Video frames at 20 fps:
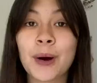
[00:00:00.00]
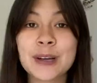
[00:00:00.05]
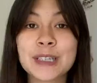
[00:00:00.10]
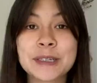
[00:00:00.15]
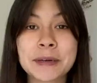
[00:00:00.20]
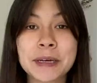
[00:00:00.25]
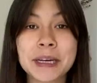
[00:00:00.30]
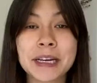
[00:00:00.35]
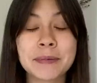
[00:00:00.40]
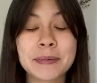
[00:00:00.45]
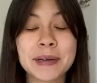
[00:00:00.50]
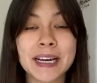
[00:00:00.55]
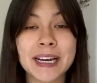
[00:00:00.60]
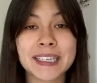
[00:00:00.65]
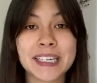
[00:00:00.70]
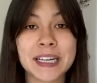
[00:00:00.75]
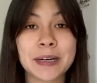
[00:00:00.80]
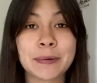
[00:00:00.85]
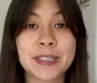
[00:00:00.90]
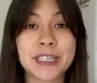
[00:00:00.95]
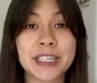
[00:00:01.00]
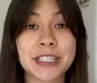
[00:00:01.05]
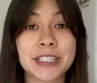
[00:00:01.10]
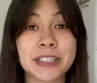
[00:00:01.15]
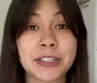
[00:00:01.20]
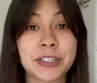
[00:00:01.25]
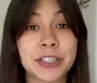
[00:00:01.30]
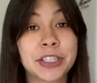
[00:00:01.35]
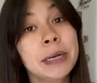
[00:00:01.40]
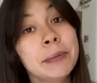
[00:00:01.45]
also gonna be guessing which is
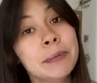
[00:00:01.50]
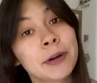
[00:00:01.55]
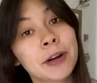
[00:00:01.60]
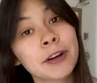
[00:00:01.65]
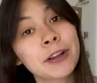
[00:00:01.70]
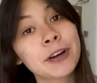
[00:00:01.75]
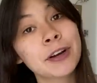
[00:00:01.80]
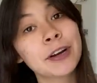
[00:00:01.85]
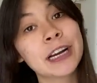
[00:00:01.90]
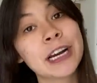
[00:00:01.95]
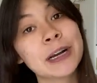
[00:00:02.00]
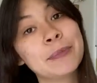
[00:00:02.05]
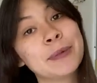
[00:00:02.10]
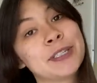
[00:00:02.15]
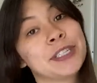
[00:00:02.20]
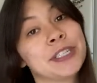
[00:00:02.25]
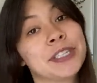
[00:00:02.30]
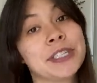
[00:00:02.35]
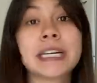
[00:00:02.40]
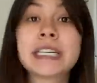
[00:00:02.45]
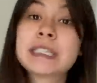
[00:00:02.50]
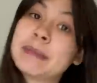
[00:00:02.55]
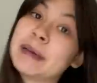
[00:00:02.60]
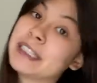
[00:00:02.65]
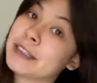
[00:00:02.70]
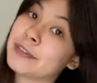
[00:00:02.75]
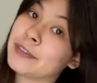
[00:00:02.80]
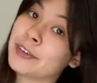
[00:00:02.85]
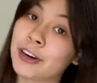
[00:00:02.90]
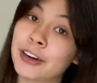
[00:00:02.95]
the cheap curler and which is the
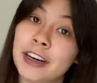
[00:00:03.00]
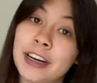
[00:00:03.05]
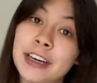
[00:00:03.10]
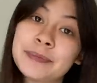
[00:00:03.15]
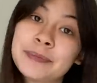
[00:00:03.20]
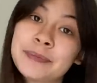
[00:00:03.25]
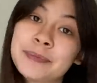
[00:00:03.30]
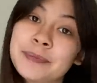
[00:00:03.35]
expensive curler.